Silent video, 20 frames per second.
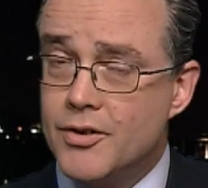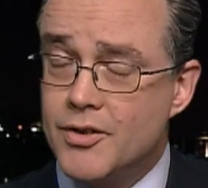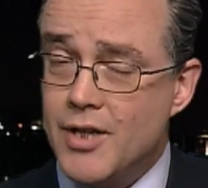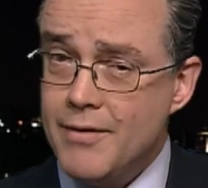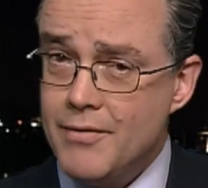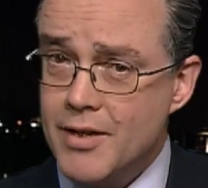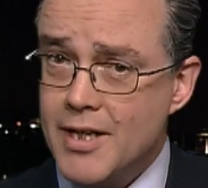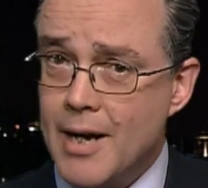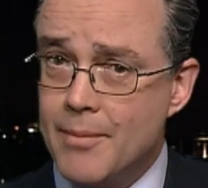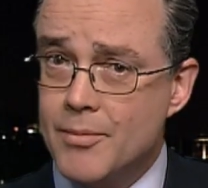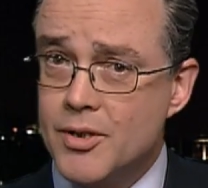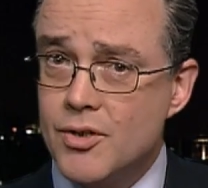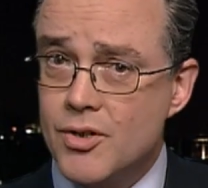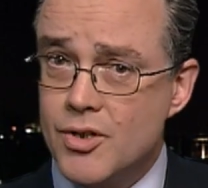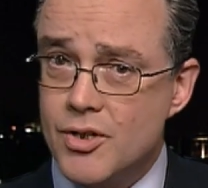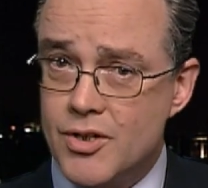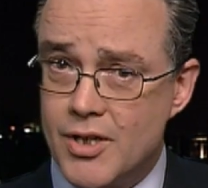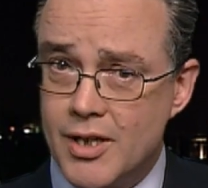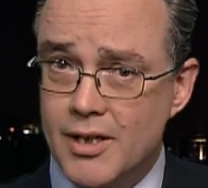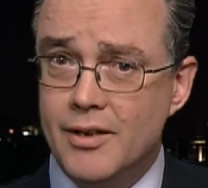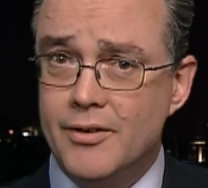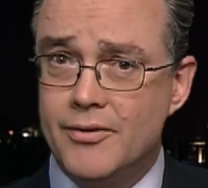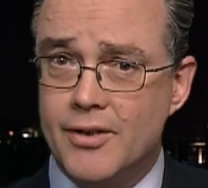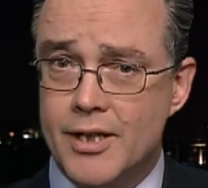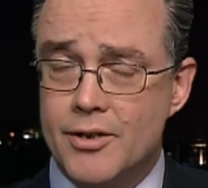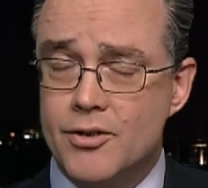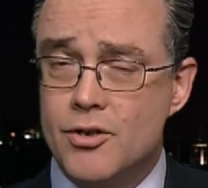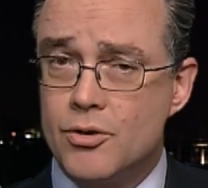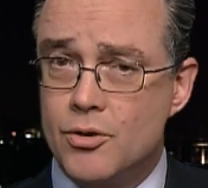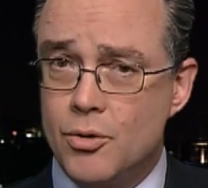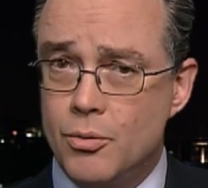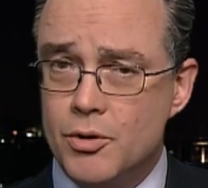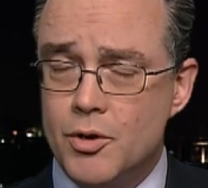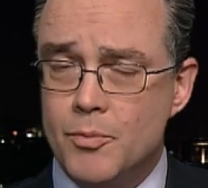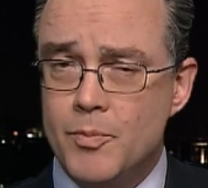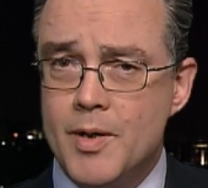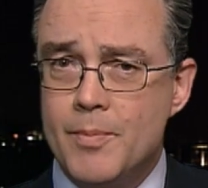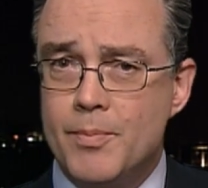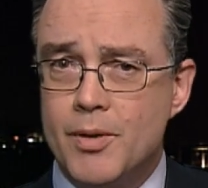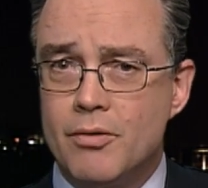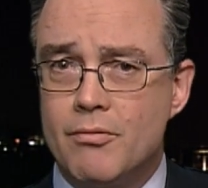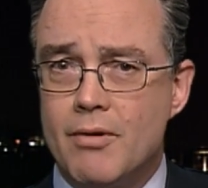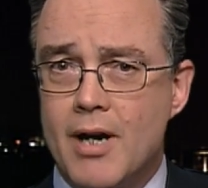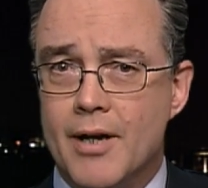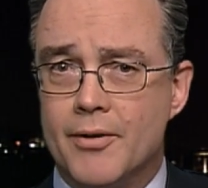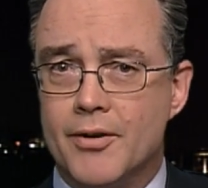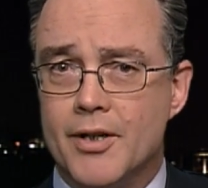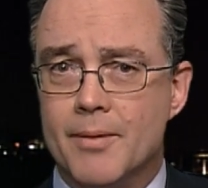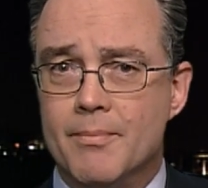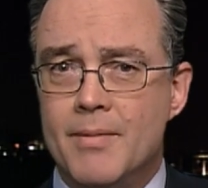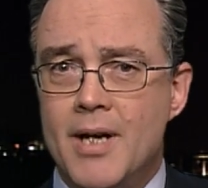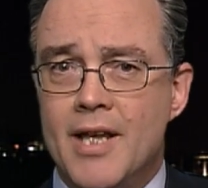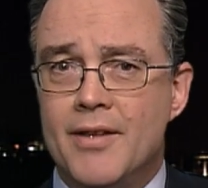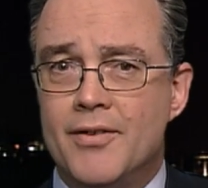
David Cameron still thinks, and you talk to people around him,